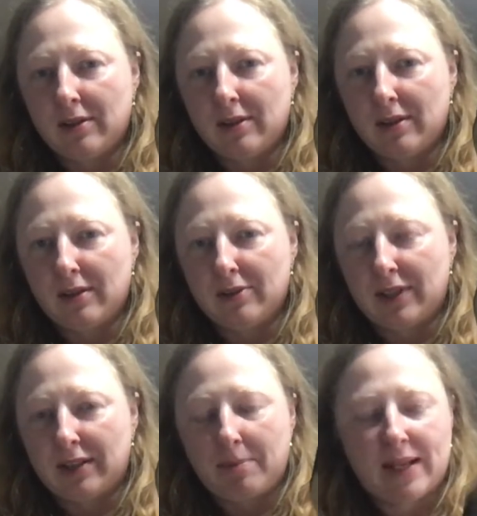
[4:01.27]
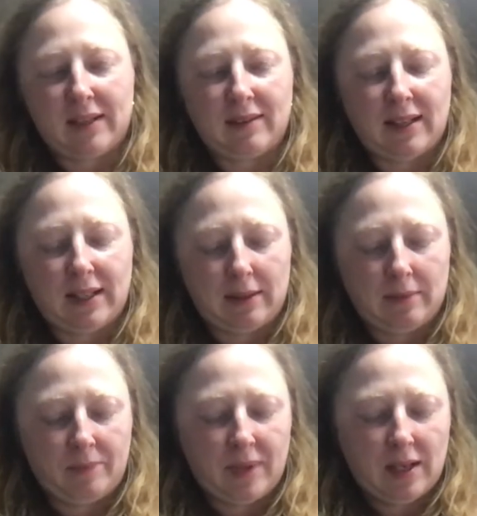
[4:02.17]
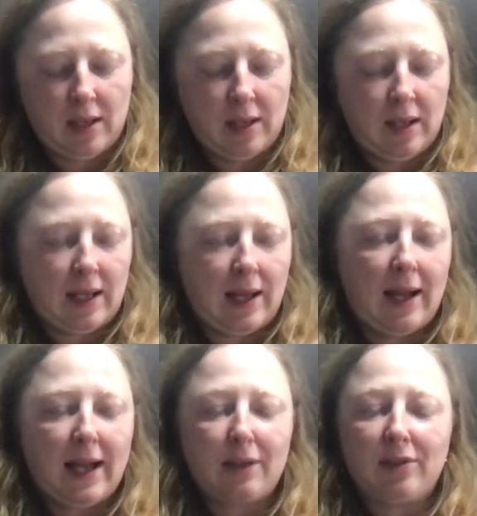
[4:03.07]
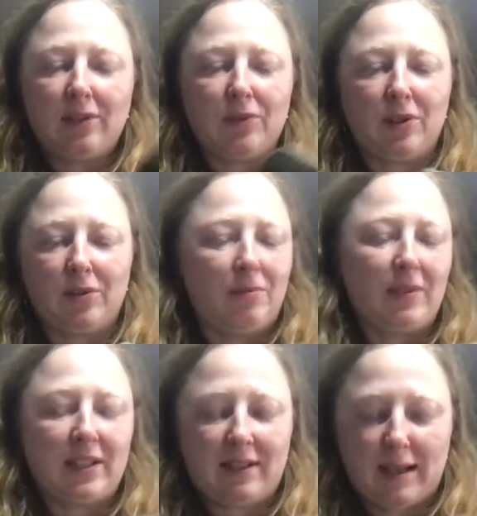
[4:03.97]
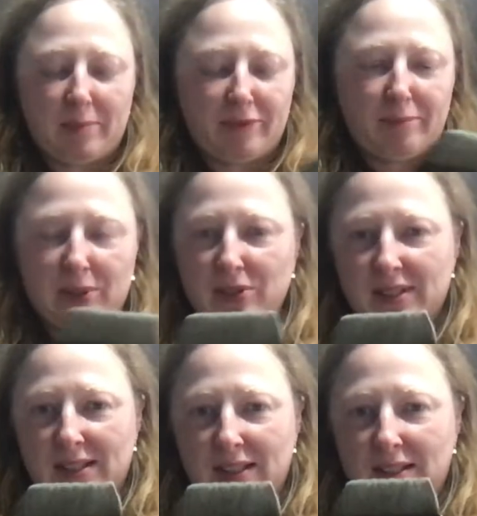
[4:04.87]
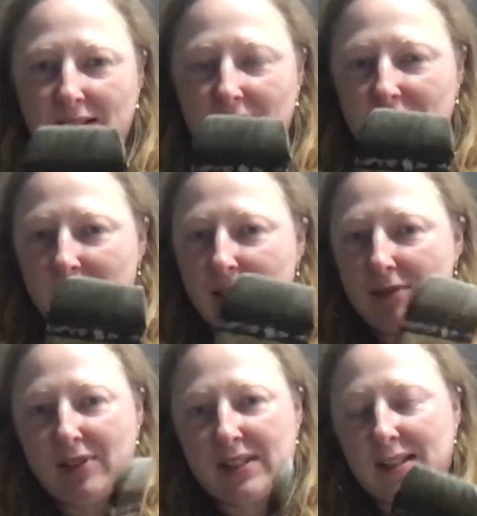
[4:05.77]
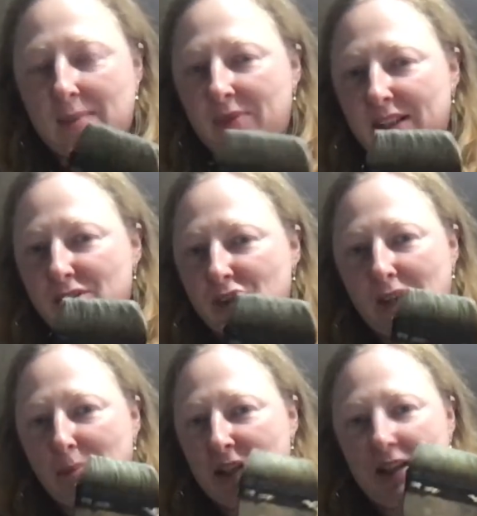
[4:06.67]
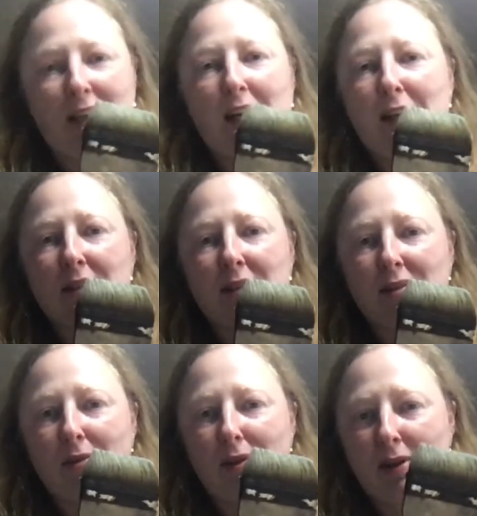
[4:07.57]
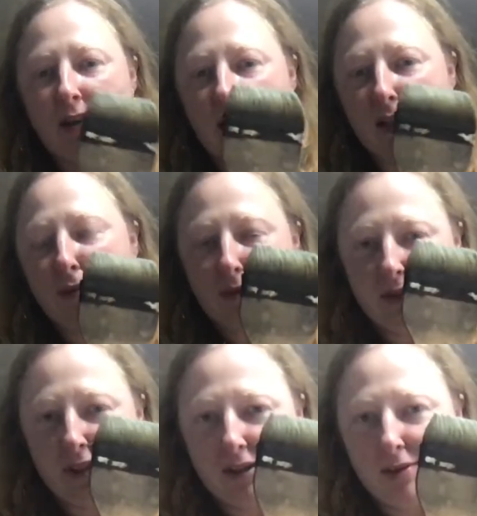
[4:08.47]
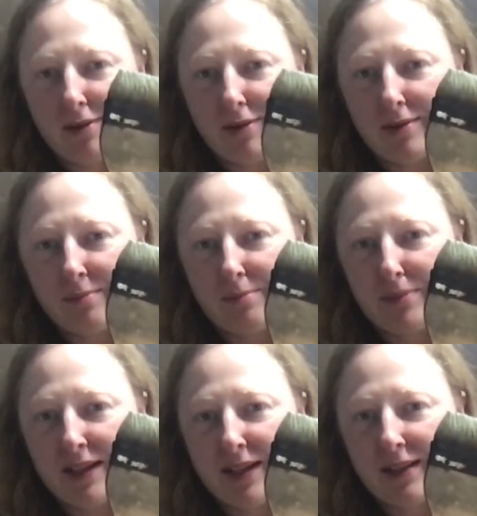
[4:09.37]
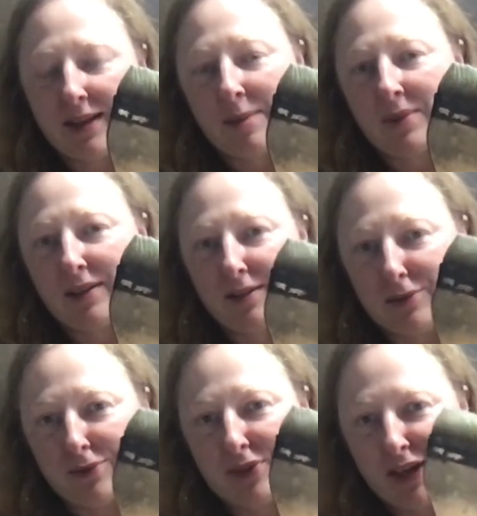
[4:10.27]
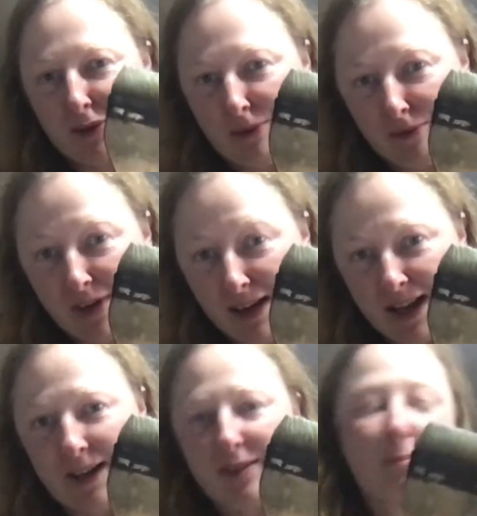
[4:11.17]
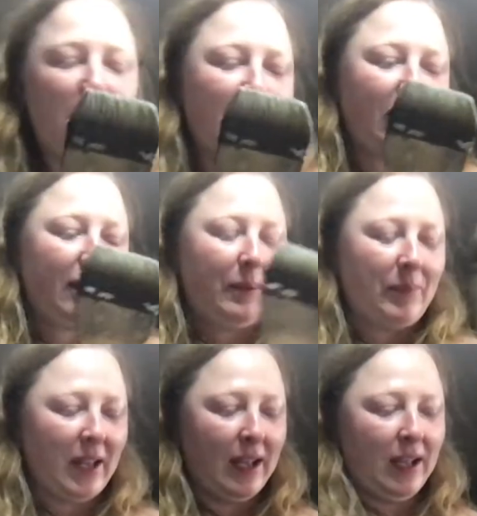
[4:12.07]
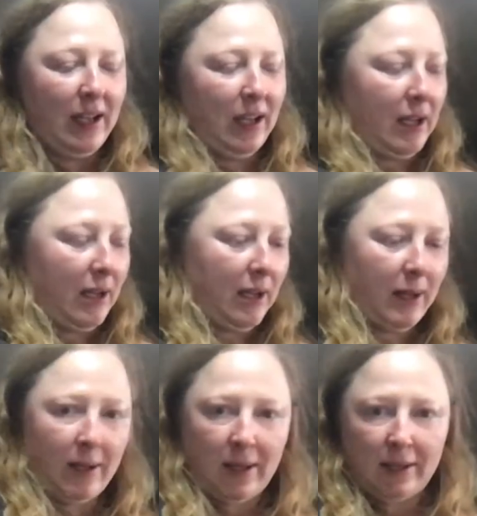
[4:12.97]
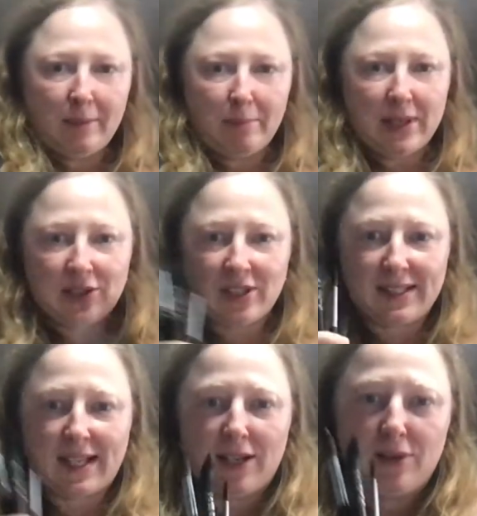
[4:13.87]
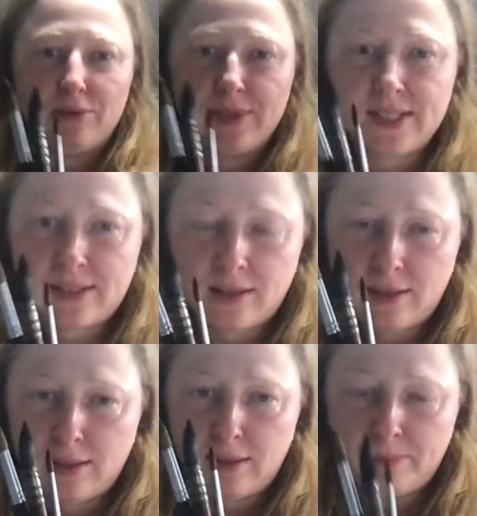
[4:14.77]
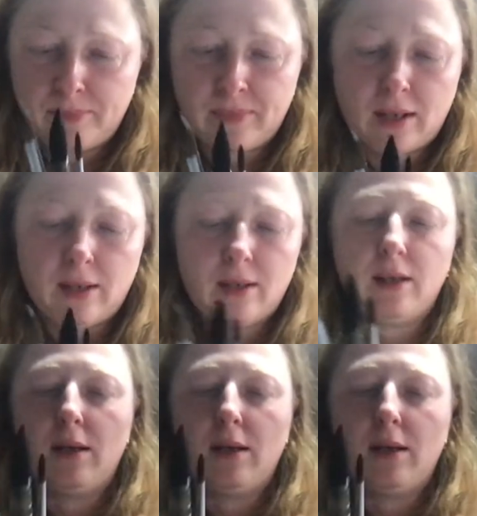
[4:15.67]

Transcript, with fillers: uh, during the painting. I don't even know what type of brush is it. It it was something cheap in the art store. I usually go Blick. I mean, usually I go online Blick. Uh, the brushes I used, um, uh,